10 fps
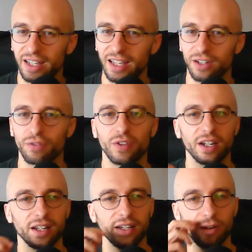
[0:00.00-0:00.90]
hint of
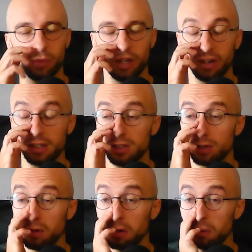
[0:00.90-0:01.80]
feeling a little bit uneasy
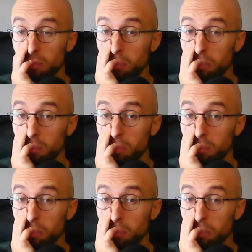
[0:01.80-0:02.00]
around him,